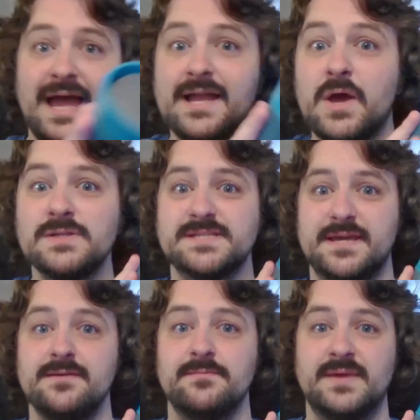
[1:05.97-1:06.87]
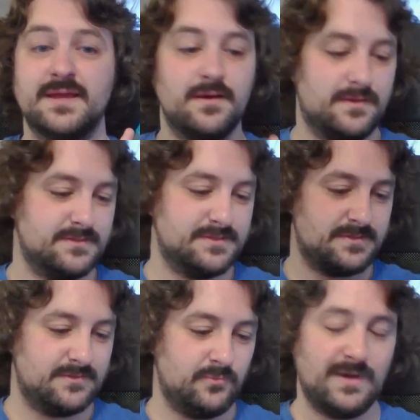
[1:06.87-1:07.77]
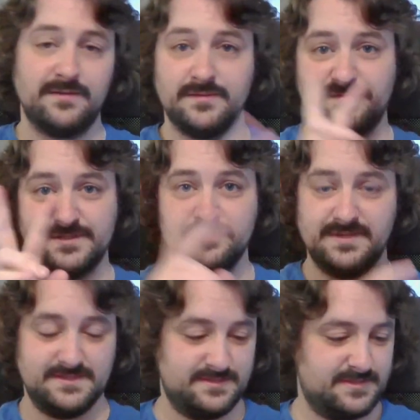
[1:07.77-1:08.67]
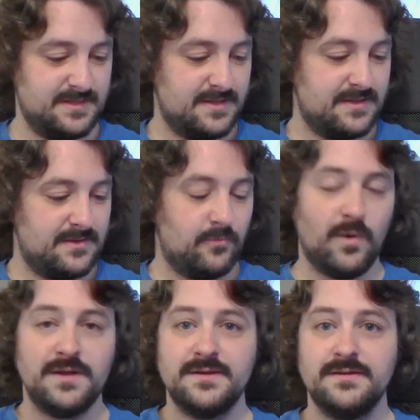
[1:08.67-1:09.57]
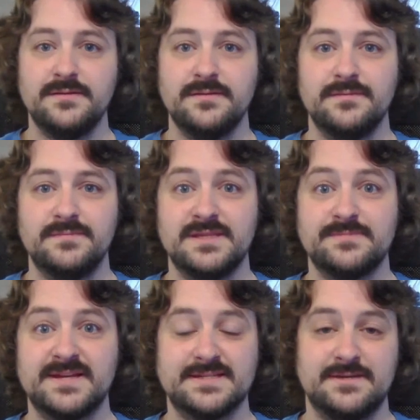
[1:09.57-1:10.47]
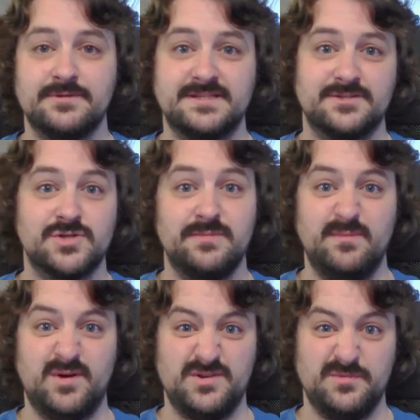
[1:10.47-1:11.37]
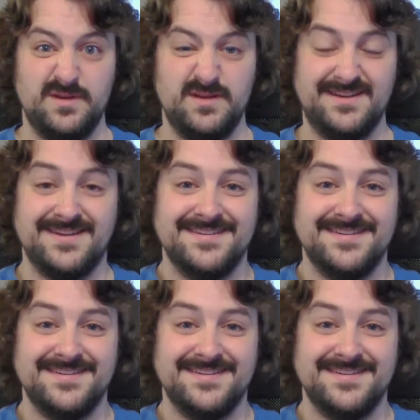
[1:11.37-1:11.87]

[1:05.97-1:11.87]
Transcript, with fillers: got it because, well, for two reasons. One is because I was extremely bored at work.